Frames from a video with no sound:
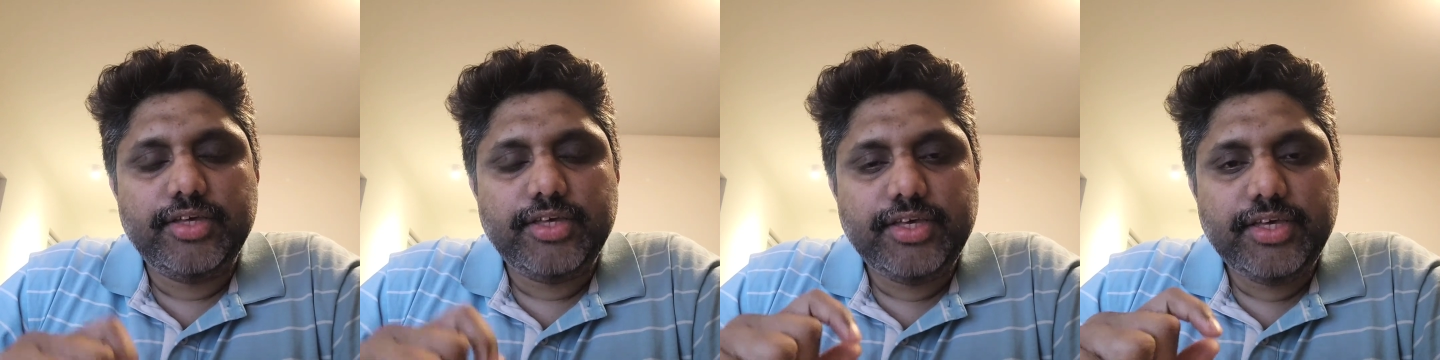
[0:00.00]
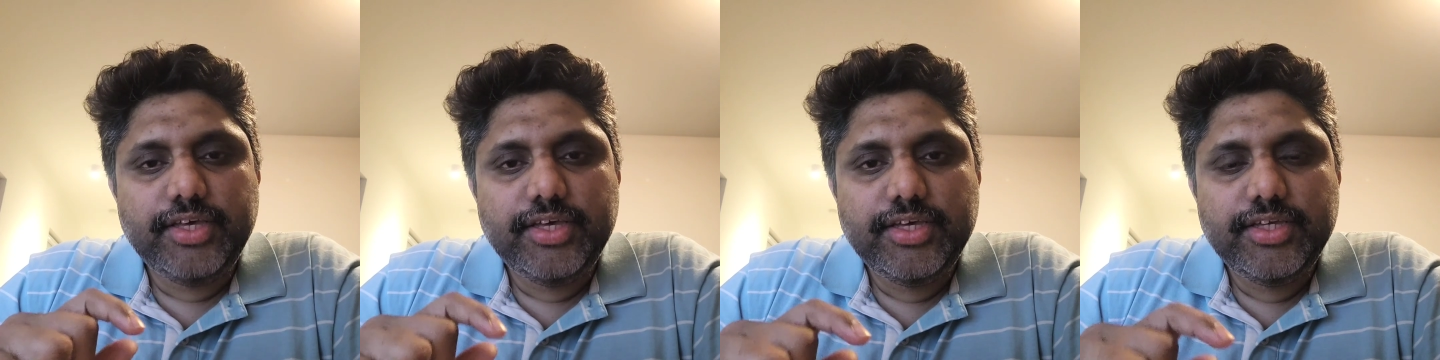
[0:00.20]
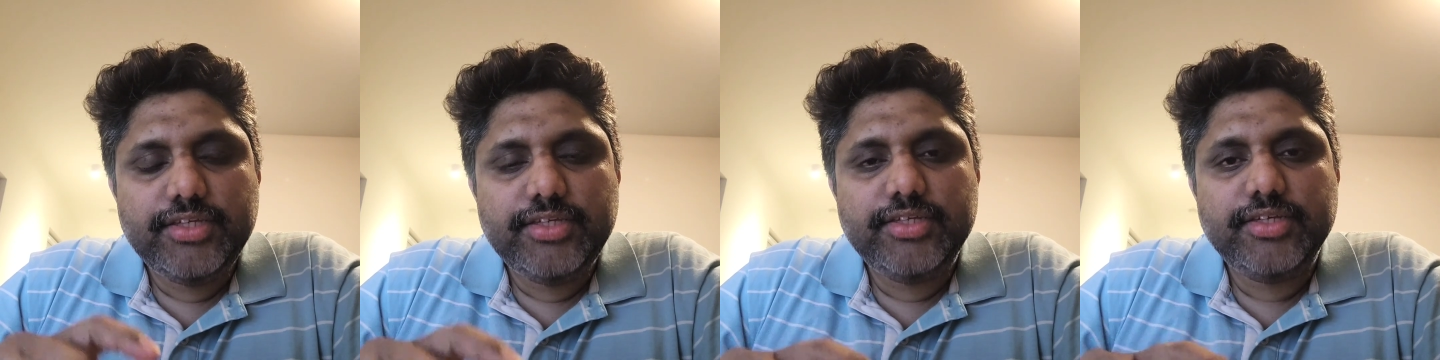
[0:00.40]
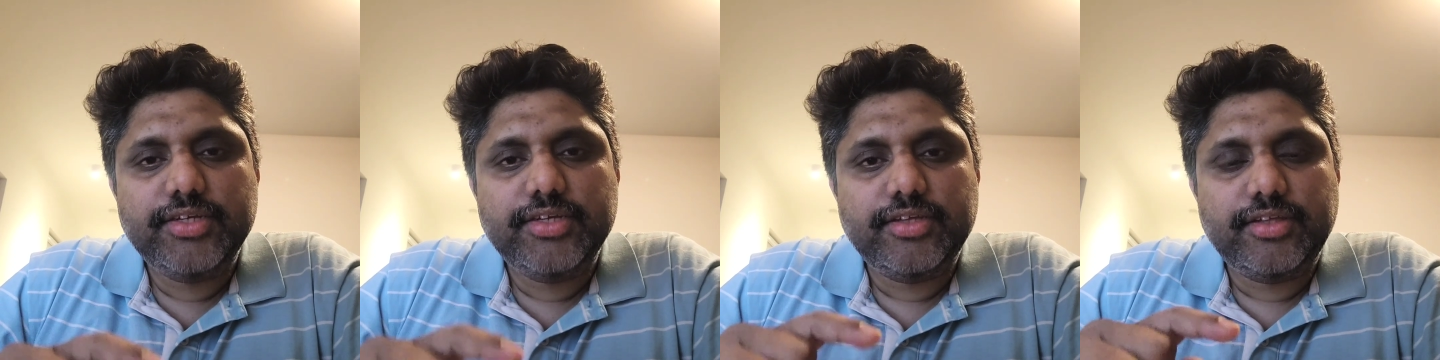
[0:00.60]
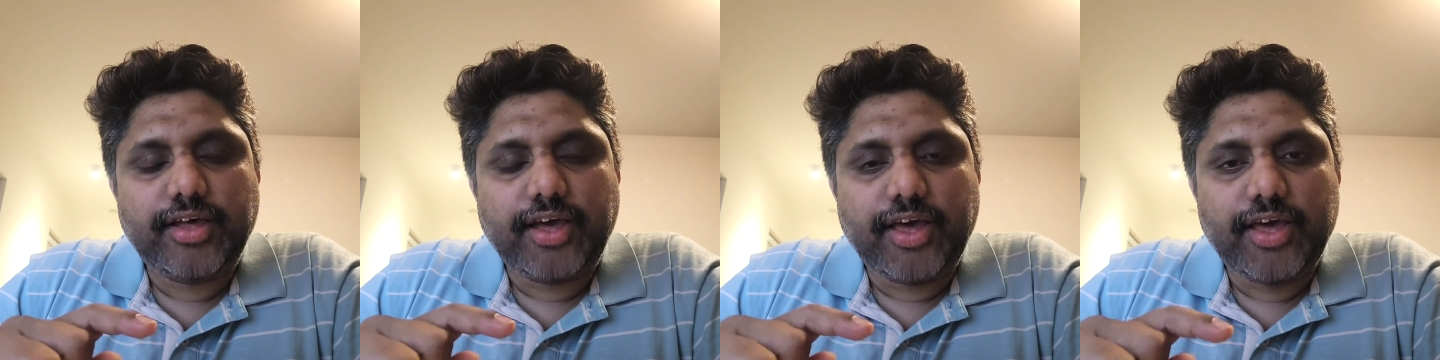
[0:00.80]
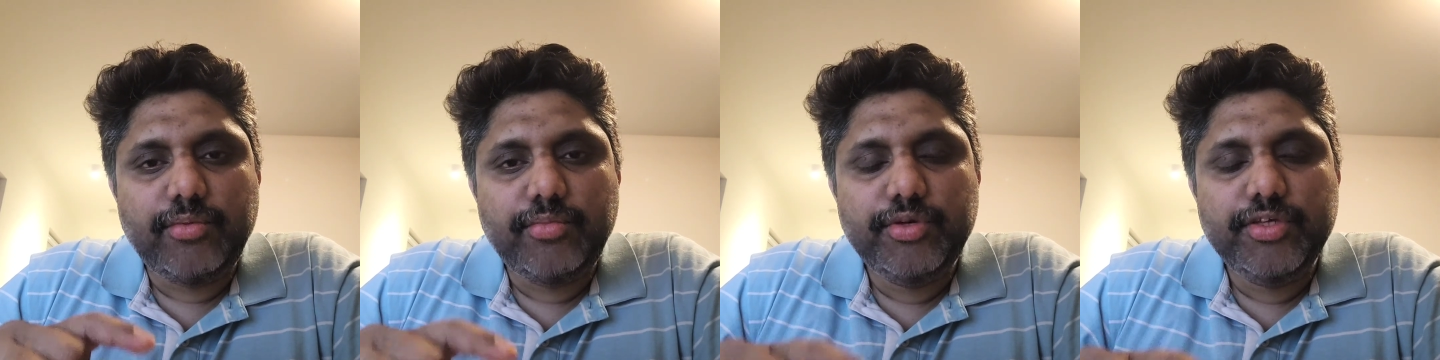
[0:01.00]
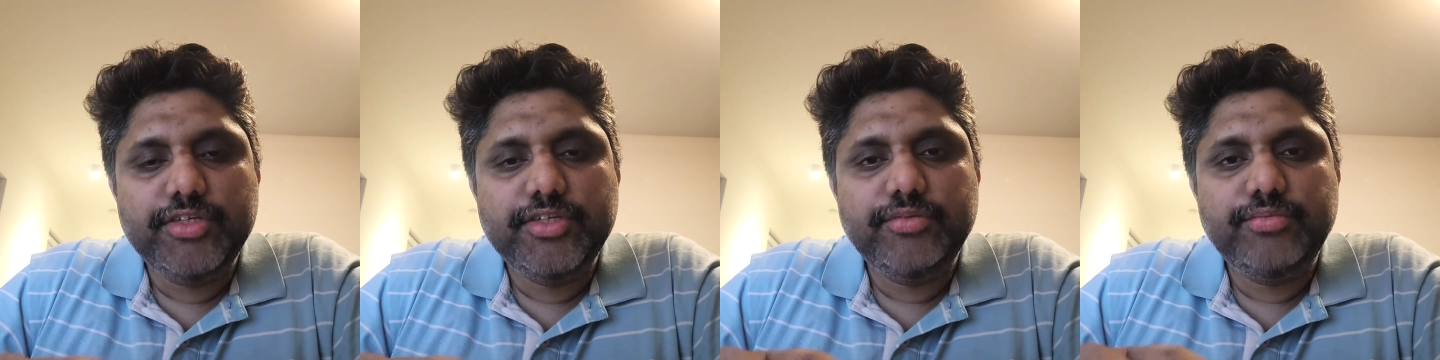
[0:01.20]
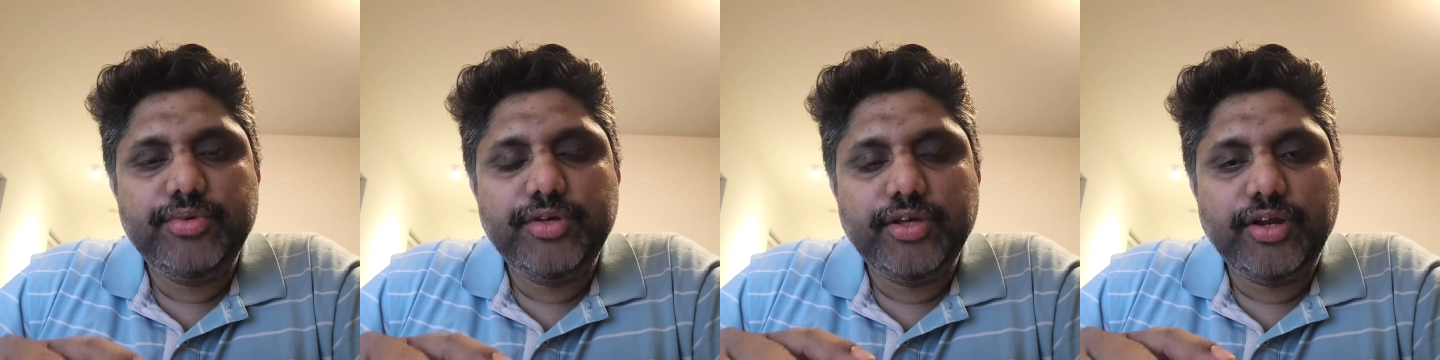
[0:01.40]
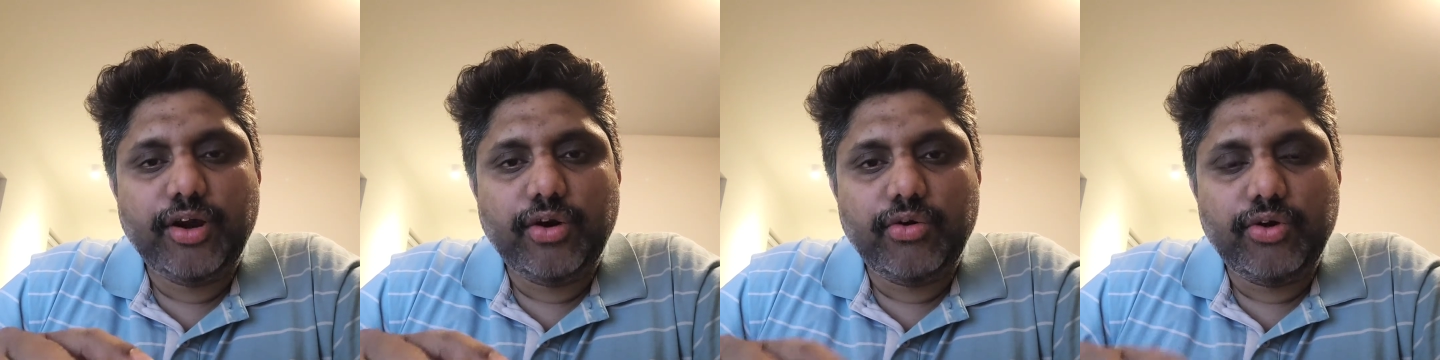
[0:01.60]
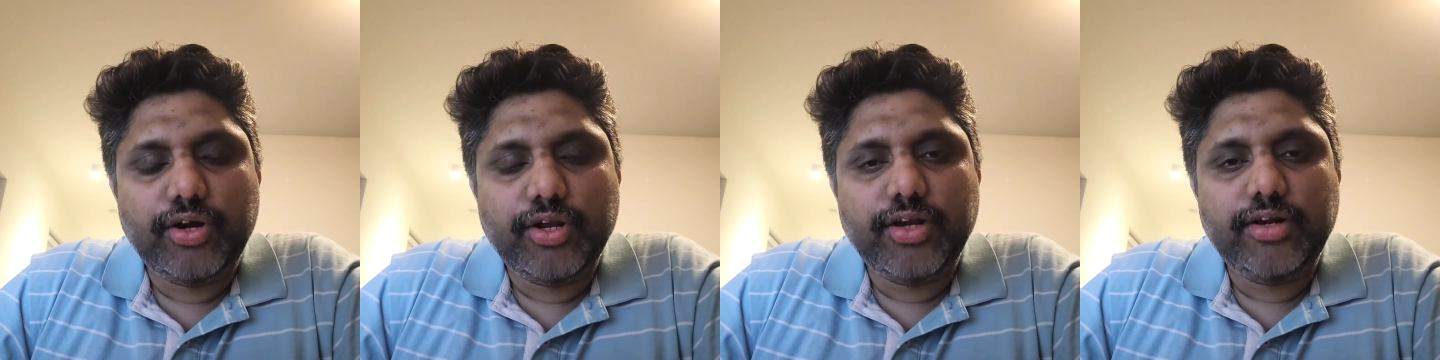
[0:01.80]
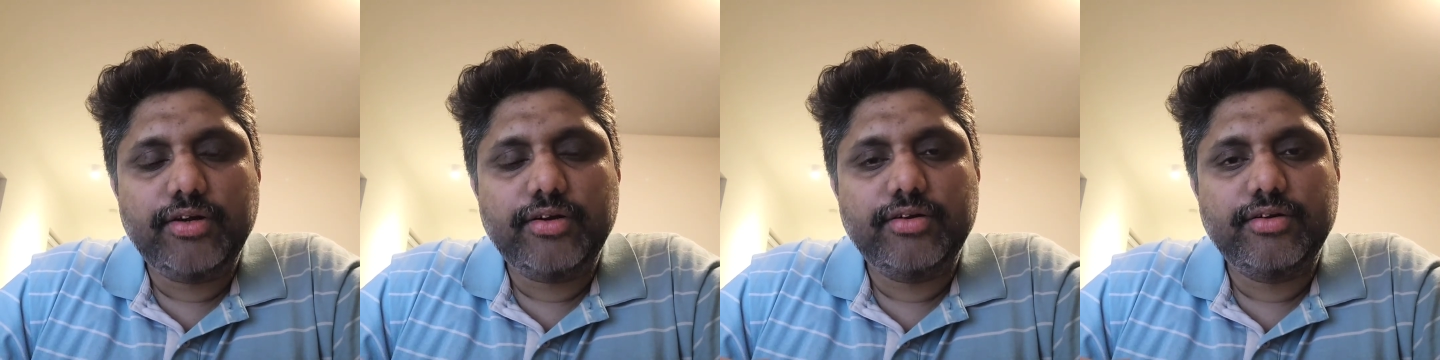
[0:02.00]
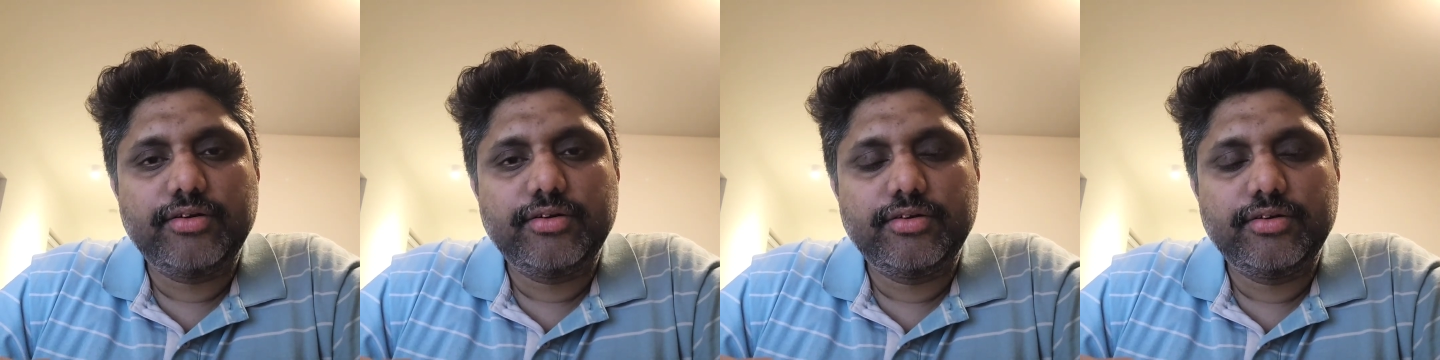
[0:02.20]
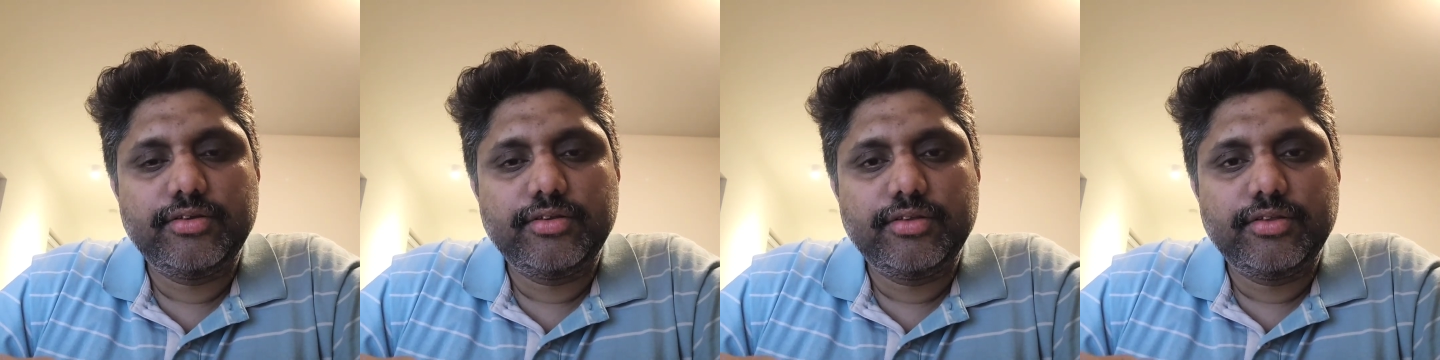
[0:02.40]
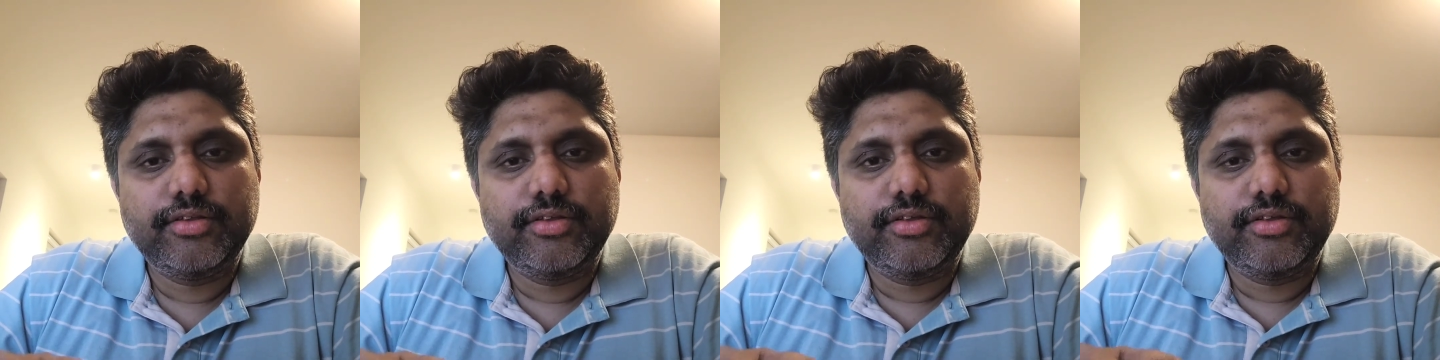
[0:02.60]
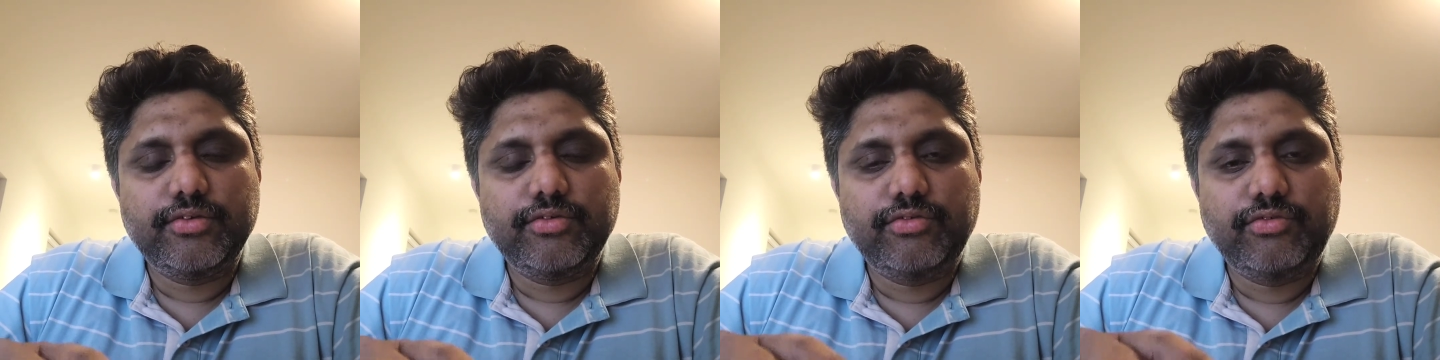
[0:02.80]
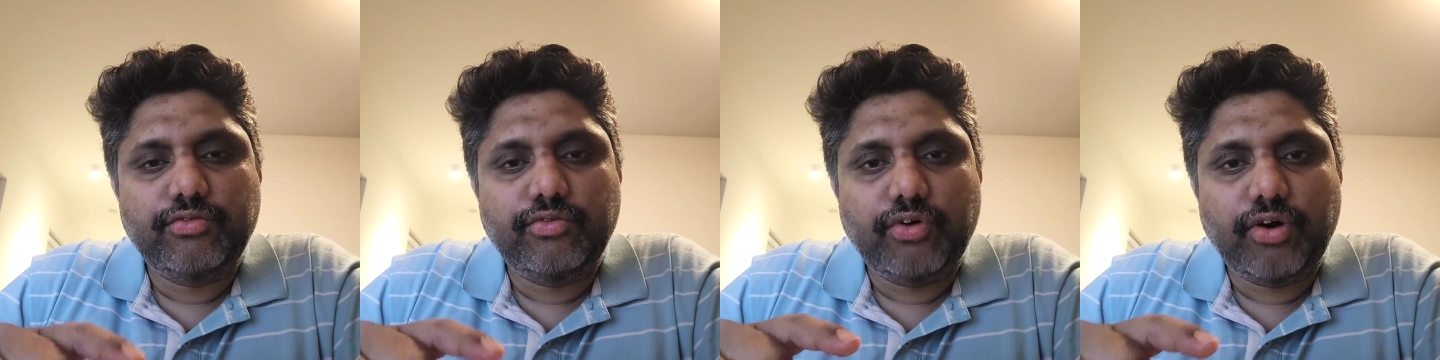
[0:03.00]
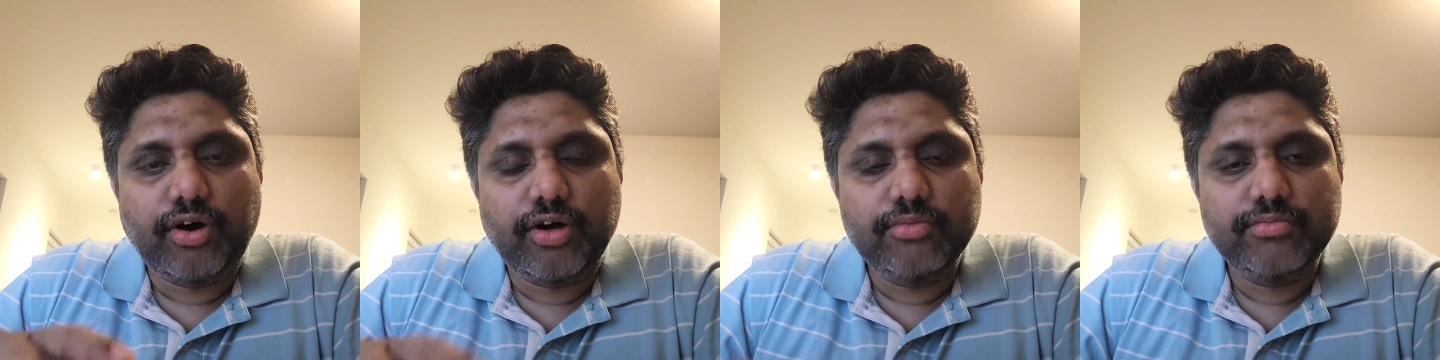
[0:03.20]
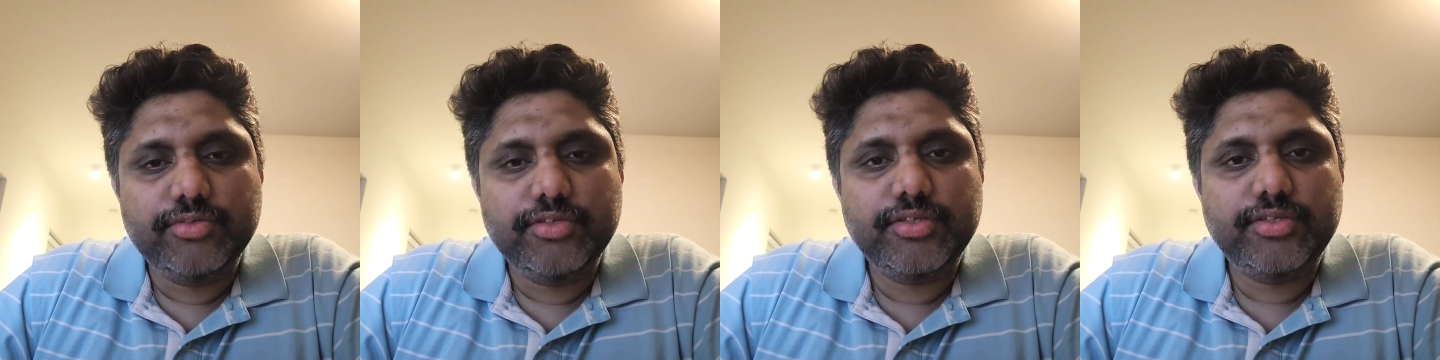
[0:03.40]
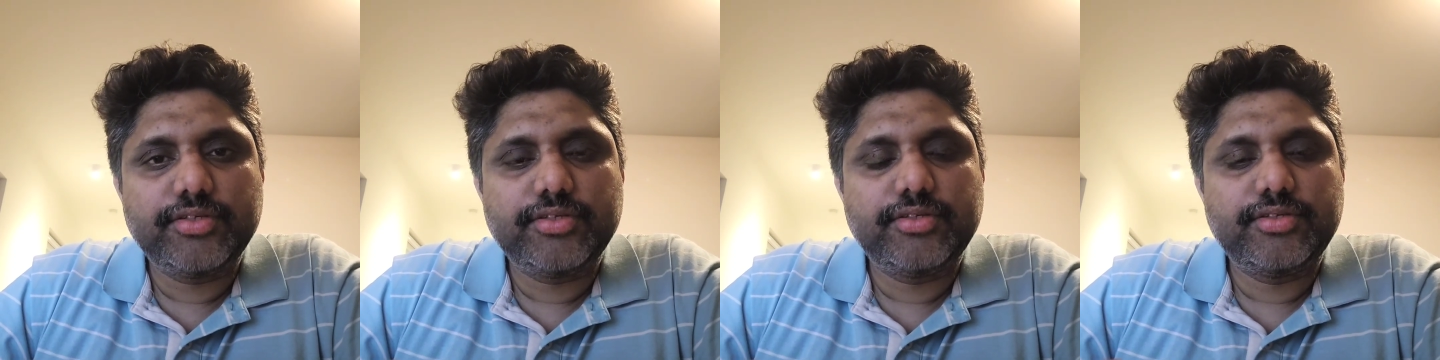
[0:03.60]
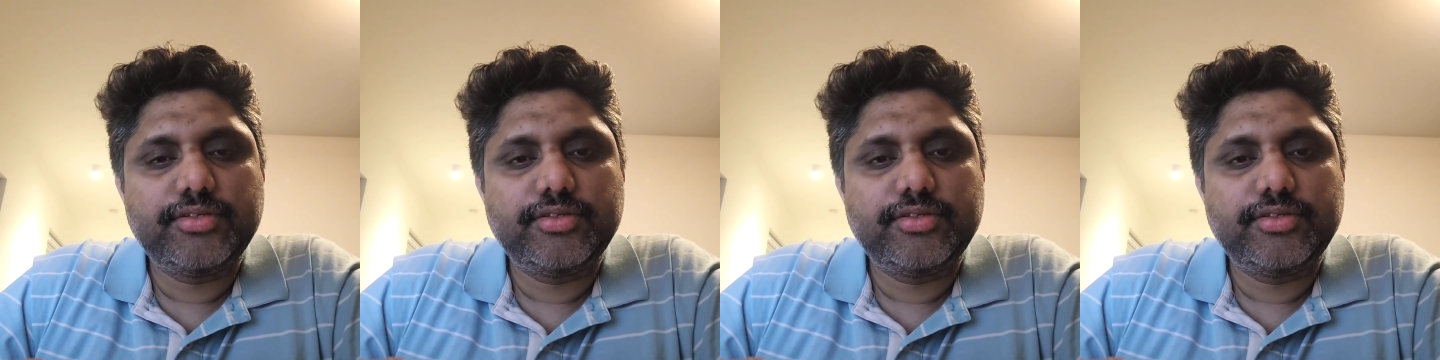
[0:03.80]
Each iBGP router forms